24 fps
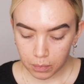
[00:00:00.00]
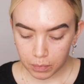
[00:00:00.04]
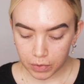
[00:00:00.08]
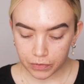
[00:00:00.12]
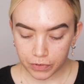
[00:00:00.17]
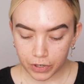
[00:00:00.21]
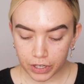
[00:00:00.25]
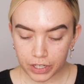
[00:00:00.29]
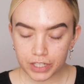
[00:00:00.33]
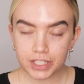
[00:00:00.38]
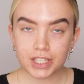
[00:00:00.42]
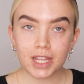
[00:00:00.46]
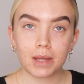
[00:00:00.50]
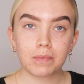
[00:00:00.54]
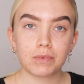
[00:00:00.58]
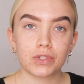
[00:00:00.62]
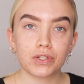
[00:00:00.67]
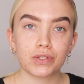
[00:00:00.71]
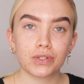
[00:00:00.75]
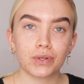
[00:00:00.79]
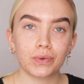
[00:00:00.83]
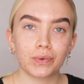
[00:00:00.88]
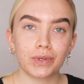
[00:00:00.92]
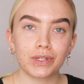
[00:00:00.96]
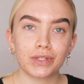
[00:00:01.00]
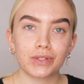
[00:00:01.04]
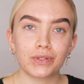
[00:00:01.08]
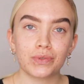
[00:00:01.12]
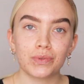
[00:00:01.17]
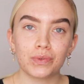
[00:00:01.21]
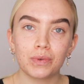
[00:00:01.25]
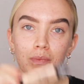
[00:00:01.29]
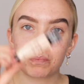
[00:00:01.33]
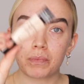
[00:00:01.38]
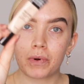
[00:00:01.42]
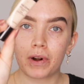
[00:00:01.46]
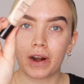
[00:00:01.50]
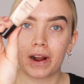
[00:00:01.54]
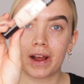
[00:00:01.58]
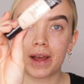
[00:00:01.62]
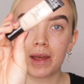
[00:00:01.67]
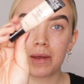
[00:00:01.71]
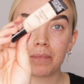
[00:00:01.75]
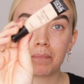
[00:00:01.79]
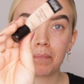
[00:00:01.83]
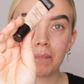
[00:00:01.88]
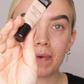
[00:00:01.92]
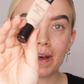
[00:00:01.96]
But first I'm just going to
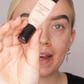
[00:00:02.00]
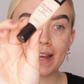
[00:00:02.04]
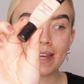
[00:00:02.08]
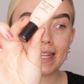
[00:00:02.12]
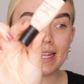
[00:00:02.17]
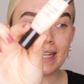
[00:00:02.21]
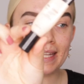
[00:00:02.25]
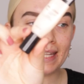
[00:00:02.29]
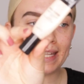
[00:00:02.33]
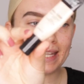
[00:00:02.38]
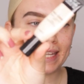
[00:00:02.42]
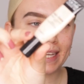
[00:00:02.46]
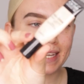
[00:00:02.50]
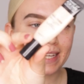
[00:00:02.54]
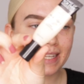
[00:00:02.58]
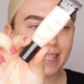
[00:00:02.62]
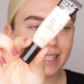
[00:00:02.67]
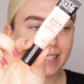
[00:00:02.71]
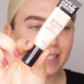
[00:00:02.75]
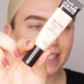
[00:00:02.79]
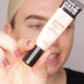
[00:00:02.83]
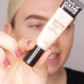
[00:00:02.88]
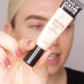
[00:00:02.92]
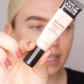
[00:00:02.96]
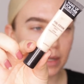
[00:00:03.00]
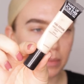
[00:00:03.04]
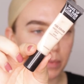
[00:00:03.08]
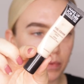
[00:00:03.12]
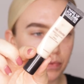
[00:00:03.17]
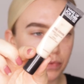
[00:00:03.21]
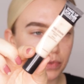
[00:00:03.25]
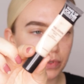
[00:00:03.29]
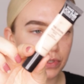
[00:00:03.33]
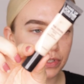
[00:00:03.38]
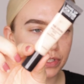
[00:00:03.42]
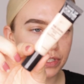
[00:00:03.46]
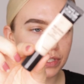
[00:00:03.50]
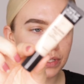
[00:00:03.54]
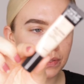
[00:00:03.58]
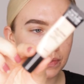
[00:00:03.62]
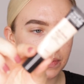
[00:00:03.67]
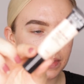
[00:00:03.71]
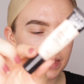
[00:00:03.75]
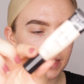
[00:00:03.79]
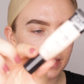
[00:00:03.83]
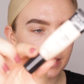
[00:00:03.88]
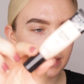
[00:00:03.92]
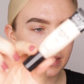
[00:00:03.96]
prime my lids, and I'm of course
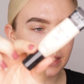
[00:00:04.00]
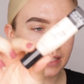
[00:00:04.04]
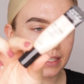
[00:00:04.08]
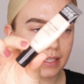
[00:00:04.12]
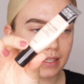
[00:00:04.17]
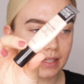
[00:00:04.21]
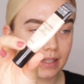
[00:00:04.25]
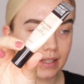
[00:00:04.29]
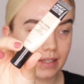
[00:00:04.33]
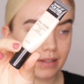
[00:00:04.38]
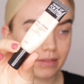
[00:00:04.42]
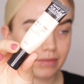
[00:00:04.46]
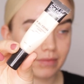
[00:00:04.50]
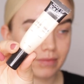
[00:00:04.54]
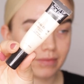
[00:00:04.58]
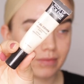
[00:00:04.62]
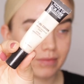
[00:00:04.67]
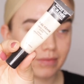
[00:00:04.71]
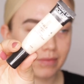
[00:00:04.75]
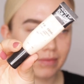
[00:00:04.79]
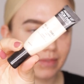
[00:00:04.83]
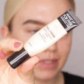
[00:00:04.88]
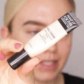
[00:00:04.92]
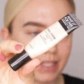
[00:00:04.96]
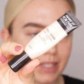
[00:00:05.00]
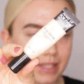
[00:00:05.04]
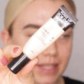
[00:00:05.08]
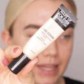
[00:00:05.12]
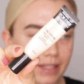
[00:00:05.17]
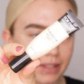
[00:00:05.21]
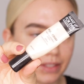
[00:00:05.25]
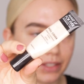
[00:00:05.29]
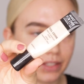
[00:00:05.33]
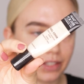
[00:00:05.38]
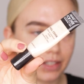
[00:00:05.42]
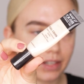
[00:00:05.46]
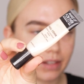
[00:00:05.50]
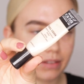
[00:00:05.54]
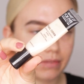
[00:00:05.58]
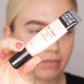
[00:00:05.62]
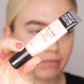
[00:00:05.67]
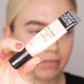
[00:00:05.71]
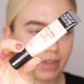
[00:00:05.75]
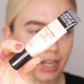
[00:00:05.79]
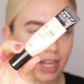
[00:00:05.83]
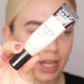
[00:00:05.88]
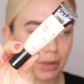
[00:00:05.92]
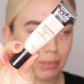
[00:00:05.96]
using the standard
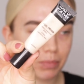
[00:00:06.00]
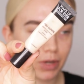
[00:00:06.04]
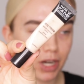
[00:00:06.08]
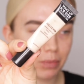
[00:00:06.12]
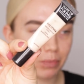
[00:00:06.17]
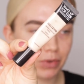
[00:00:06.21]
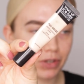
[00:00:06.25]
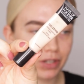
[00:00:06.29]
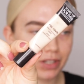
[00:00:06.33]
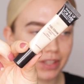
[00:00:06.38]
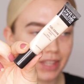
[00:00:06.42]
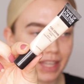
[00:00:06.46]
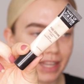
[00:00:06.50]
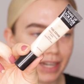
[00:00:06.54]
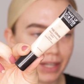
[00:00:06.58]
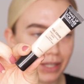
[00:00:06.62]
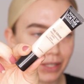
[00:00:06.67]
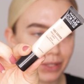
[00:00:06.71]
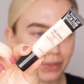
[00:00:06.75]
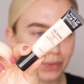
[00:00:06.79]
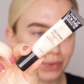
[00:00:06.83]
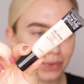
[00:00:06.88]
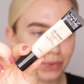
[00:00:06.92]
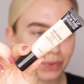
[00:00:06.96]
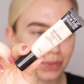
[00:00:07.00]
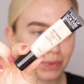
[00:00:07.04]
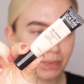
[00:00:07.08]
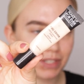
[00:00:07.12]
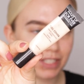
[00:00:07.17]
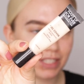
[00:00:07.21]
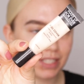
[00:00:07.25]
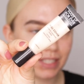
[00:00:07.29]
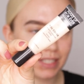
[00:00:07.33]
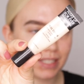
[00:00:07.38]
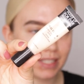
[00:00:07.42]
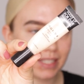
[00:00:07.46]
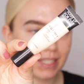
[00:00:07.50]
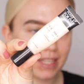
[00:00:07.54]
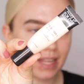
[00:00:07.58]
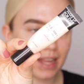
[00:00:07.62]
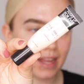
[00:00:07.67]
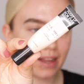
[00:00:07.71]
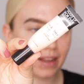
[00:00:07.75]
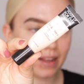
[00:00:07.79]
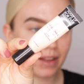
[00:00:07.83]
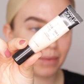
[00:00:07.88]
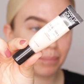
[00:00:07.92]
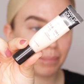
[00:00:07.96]
eye primer that I use, which is
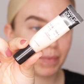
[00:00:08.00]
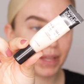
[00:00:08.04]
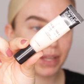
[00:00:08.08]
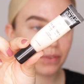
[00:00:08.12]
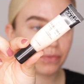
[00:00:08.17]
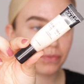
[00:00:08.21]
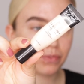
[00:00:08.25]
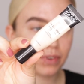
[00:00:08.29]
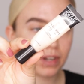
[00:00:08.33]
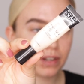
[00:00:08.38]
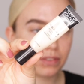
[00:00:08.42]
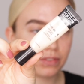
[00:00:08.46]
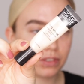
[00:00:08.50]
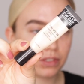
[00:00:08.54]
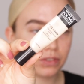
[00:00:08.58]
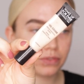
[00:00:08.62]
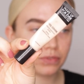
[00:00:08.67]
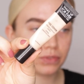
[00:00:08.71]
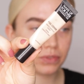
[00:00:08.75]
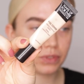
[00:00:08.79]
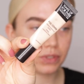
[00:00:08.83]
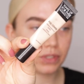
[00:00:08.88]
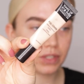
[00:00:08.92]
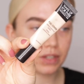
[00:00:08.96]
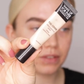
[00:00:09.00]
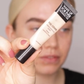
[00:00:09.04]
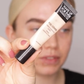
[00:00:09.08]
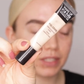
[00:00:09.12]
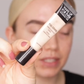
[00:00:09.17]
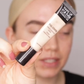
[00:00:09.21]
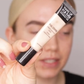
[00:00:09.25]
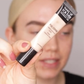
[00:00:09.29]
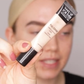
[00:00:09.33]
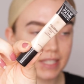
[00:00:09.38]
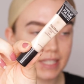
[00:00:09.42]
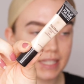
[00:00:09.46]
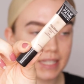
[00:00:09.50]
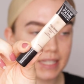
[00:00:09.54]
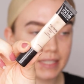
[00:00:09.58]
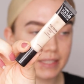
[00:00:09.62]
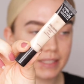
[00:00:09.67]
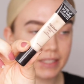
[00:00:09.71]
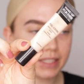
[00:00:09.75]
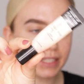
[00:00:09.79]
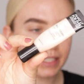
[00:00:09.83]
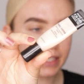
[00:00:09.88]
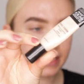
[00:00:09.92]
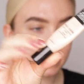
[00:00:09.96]
Makeup Forever Full Cover
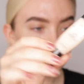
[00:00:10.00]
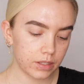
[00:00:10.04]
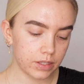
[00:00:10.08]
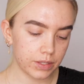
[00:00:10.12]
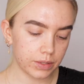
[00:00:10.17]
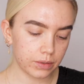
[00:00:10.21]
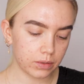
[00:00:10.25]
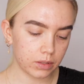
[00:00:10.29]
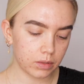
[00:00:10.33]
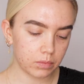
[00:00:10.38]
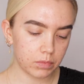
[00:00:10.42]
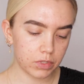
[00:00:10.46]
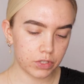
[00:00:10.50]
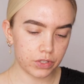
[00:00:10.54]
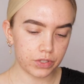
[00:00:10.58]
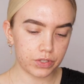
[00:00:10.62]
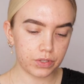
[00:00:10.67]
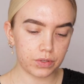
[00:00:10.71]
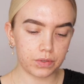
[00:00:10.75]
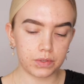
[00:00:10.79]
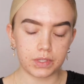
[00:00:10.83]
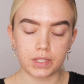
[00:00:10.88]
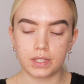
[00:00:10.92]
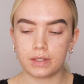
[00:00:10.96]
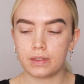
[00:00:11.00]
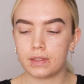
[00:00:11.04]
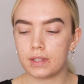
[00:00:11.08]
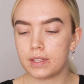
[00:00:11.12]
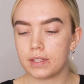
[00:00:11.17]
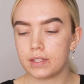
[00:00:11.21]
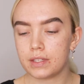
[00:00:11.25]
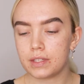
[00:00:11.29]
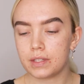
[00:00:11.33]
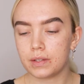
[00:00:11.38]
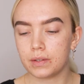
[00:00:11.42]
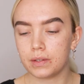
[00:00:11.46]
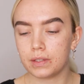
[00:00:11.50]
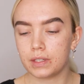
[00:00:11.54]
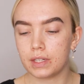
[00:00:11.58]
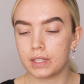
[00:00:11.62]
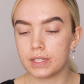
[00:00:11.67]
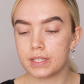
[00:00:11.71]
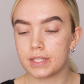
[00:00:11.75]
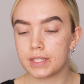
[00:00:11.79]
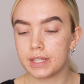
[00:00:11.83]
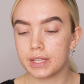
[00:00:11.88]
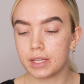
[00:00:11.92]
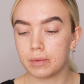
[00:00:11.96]
Concealer. So I'm just using this on a
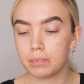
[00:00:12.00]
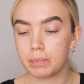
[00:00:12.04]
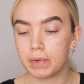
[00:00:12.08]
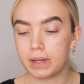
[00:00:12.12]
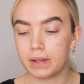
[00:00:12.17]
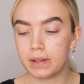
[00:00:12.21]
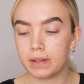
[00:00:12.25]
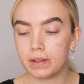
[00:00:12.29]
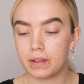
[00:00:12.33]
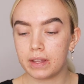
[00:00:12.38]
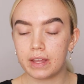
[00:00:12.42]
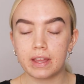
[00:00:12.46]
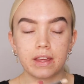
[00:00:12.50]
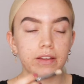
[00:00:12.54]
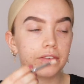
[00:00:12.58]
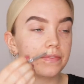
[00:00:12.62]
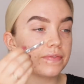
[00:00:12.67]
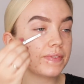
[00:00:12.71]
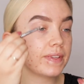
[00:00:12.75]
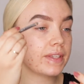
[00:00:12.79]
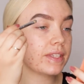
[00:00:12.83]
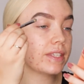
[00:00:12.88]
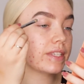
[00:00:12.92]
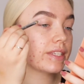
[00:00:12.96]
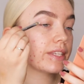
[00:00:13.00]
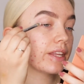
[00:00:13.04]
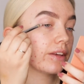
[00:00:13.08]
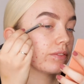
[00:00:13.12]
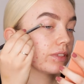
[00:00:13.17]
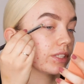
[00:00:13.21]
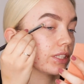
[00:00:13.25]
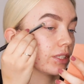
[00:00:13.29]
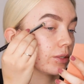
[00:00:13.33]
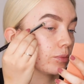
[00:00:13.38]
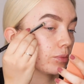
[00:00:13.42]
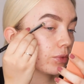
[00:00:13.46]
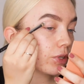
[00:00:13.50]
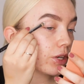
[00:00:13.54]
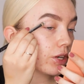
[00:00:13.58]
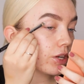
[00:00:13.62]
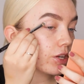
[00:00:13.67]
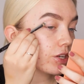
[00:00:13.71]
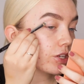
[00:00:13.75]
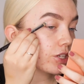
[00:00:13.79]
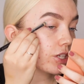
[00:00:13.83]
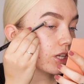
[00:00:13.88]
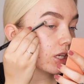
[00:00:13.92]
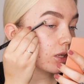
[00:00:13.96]
Sigma F70
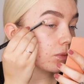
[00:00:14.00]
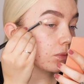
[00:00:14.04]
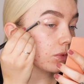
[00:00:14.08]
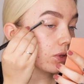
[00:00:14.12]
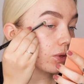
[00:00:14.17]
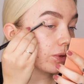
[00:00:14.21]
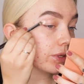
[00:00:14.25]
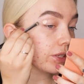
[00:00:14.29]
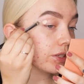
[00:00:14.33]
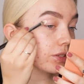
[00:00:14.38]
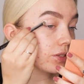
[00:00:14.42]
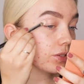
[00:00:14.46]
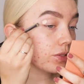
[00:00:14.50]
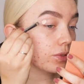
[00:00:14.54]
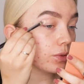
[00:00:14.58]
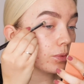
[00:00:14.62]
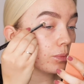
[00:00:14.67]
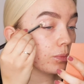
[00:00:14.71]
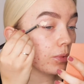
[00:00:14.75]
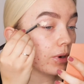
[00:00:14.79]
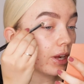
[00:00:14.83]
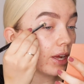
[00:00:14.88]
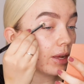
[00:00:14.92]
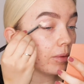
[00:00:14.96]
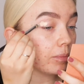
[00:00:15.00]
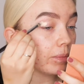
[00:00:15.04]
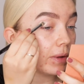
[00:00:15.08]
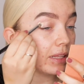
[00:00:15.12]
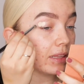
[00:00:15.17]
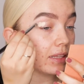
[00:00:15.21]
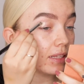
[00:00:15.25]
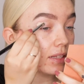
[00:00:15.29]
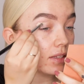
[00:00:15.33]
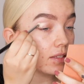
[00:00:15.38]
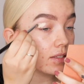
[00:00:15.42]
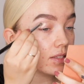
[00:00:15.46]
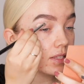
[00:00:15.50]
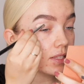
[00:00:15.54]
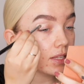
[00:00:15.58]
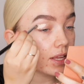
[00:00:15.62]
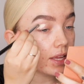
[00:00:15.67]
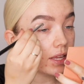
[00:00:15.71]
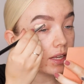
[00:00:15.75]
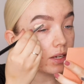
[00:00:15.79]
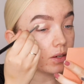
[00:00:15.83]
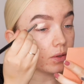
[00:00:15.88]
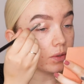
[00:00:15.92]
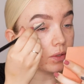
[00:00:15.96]
brush, and I'm going to prime my lids
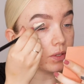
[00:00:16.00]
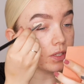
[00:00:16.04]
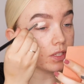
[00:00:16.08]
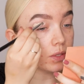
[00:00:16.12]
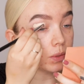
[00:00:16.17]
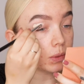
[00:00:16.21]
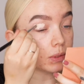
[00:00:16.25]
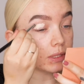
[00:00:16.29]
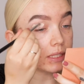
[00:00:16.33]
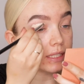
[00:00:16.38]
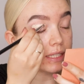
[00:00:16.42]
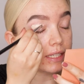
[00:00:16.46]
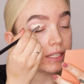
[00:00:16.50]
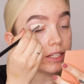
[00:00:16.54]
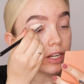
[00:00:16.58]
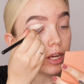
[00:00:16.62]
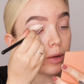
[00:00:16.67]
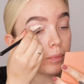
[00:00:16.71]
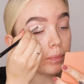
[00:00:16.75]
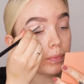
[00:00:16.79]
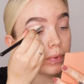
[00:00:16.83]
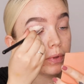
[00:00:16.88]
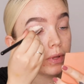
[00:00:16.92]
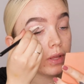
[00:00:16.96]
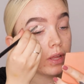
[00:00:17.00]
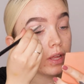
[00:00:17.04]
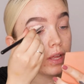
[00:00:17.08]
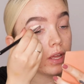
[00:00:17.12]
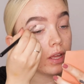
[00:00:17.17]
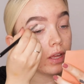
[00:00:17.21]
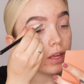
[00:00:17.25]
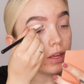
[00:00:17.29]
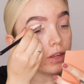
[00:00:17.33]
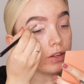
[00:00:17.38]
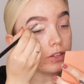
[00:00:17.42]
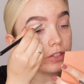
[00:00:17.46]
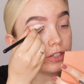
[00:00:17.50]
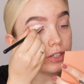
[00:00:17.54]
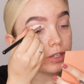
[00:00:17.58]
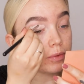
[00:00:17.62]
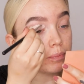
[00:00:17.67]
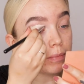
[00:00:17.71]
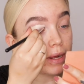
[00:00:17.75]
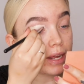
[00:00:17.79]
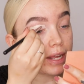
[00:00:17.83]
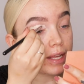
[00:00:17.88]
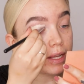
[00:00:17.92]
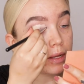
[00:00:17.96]
and also clean up under
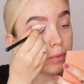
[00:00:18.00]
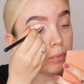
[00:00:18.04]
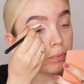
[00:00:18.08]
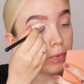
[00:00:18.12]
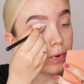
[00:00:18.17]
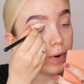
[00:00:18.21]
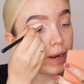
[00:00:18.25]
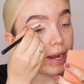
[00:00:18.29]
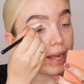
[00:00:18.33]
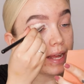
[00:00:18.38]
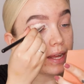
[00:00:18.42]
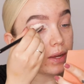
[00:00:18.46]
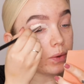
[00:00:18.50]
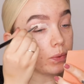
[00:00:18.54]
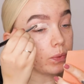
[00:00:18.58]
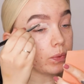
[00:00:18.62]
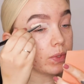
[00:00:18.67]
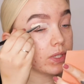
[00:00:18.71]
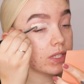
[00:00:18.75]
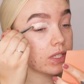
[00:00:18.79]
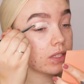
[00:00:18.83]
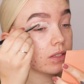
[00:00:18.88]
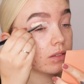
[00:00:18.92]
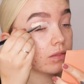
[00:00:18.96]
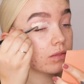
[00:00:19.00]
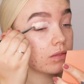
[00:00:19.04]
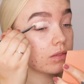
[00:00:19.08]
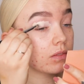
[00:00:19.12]
my brows.